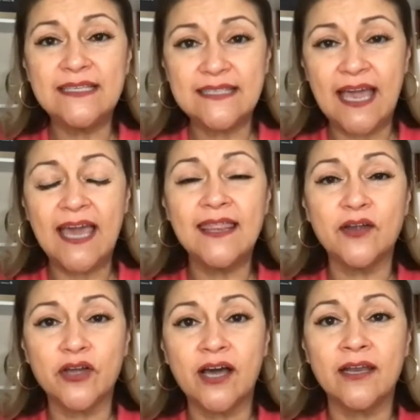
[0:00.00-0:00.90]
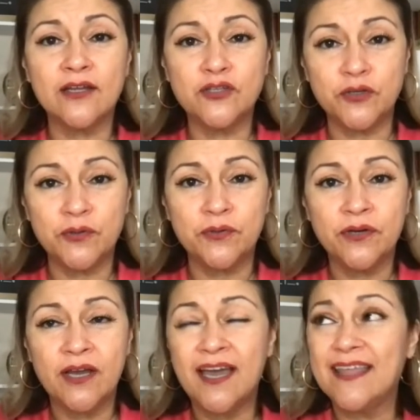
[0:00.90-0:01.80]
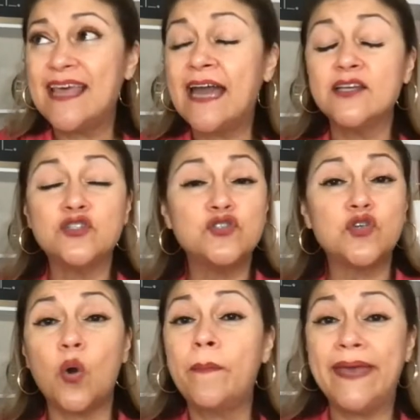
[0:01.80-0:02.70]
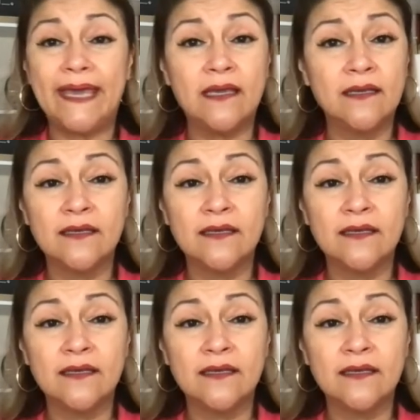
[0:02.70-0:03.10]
say they're going to do. That is so big.